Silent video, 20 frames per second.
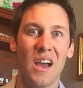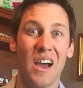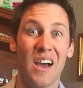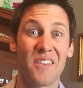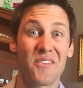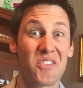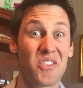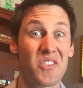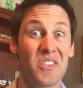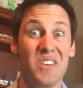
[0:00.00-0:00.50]

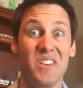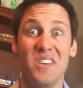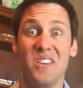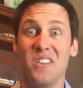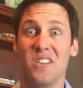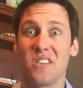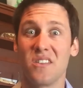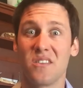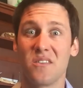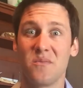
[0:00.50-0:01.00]
After a
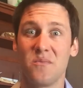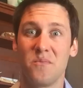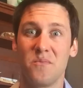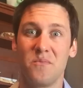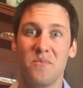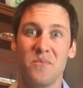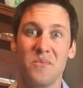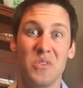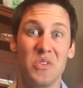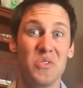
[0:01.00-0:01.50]
year
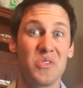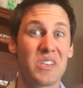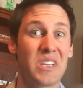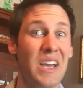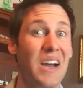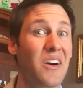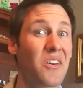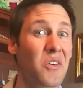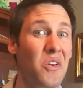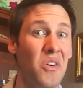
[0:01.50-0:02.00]

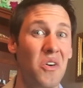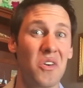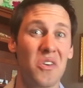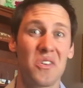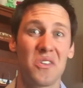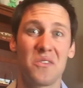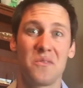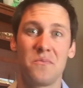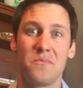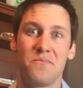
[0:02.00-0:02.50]
using
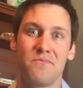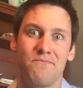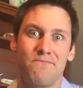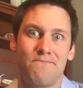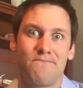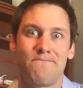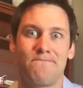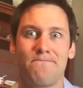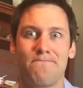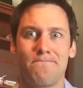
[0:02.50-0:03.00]
alcohol,
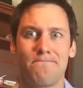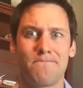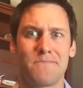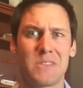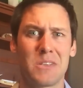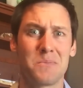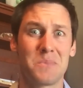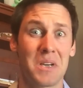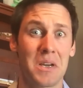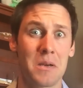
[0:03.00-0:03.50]

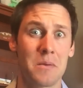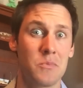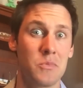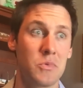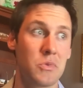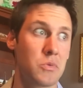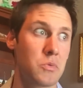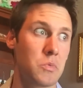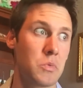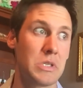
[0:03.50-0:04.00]

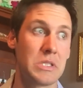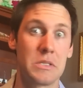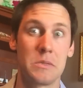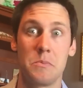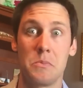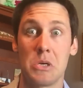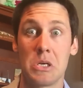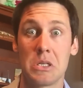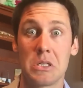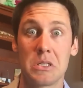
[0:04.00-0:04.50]
sometimes once
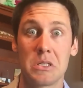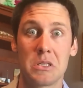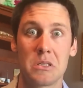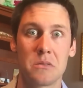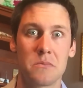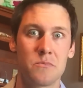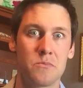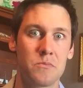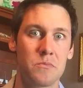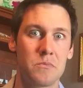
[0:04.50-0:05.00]
a month,
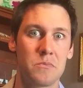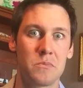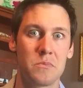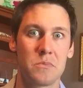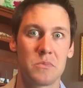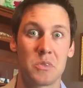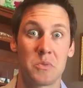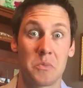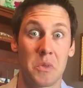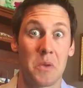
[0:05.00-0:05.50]

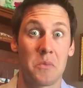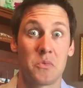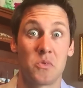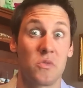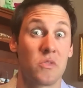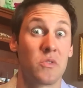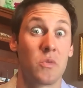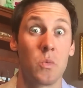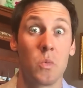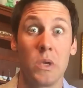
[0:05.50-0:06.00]
sometimes
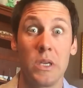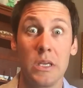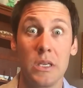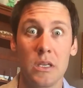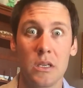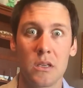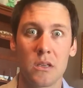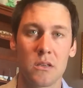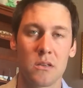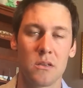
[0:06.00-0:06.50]
once a
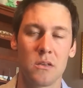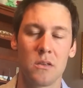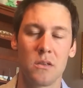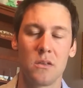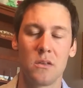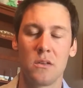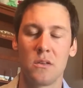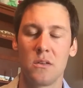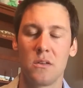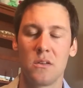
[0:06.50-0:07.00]
week,
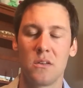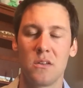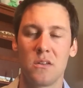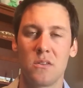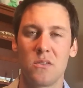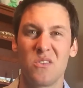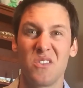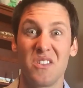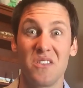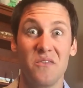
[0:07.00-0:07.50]

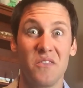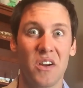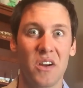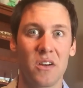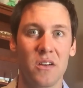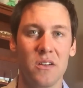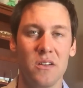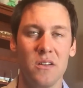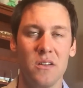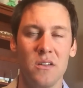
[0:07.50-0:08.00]
really
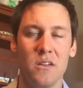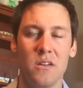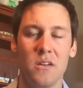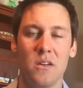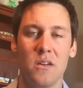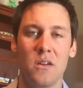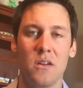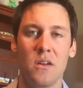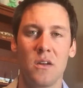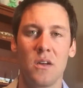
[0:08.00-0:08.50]
varied,
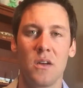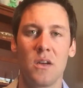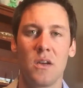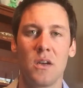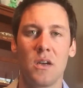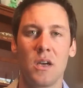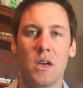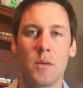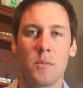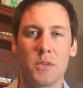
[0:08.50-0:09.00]

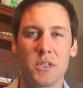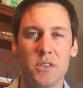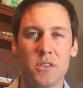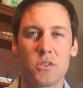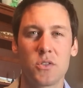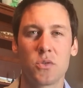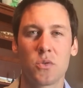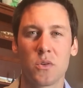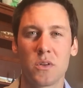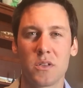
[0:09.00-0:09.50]
I made
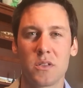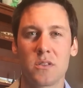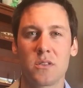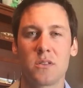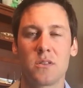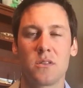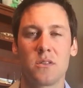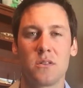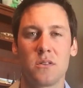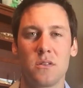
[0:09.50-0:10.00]
the
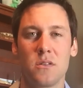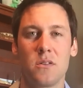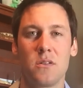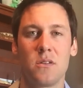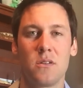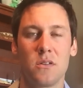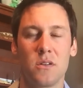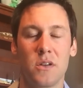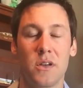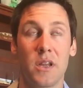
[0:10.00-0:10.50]
choice
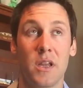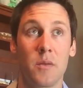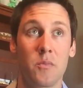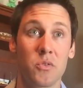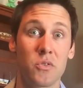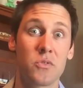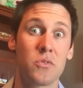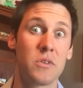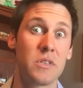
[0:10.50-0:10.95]
on April